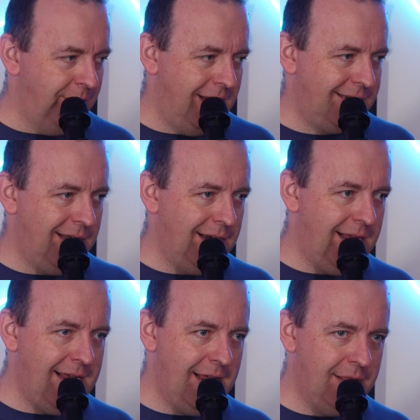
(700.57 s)
it's going to
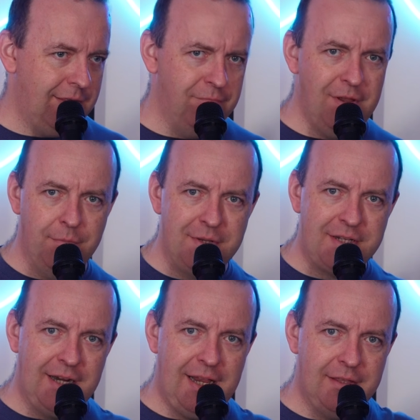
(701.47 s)
hear the rhythm, it's
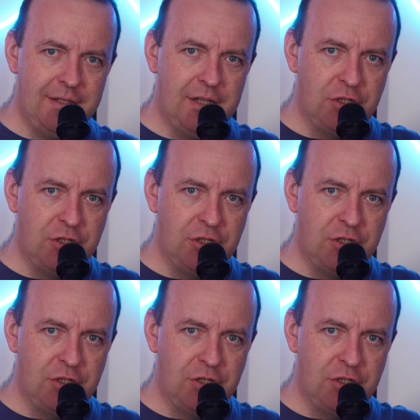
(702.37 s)
going to hear the